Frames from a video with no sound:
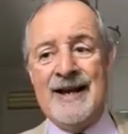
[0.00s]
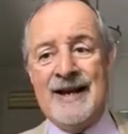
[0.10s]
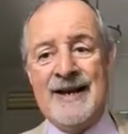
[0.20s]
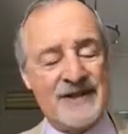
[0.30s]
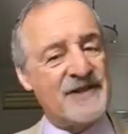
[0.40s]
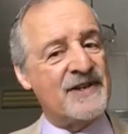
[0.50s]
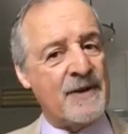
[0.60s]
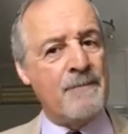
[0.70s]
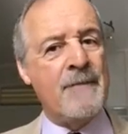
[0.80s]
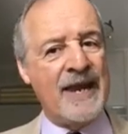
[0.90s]
Uh, and this
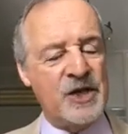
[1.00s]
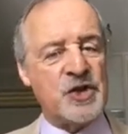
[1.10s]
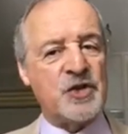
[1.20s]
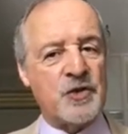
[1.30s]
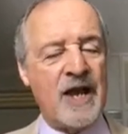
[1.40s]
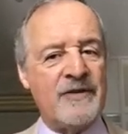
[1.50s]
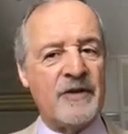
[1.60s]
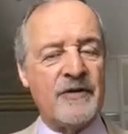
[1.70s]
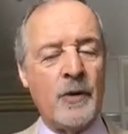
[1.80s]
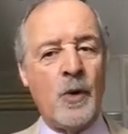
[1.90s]
is a major
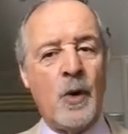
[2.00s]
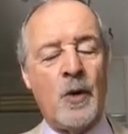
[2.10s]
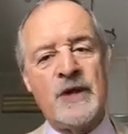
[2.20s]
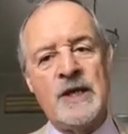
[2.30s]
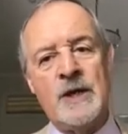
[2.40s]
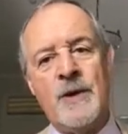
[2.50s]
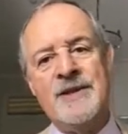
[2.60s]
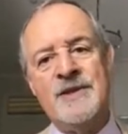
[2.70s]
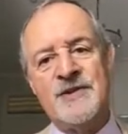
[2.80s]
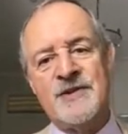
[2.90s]
driver for the
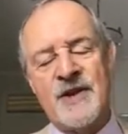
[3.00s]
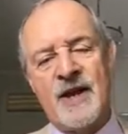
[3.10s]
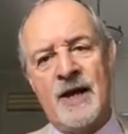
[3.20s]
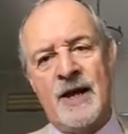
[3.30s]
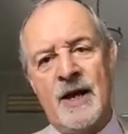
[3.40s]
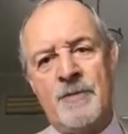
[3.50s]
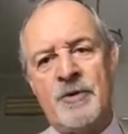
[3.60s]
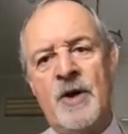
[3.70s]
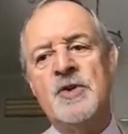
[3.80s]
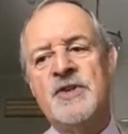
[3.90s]
UN's uh,
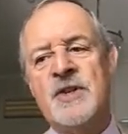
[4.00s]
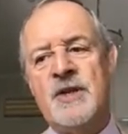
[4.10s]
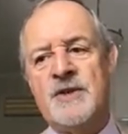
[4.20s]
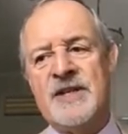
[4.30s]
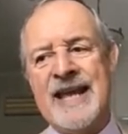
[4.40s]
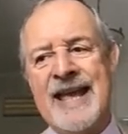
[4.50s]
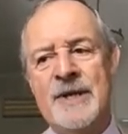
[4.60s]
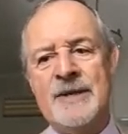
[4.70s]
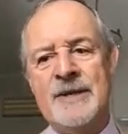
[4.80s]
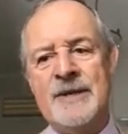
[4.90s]
approach to, to,
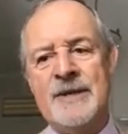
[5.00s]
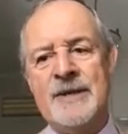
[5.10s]
Yemen.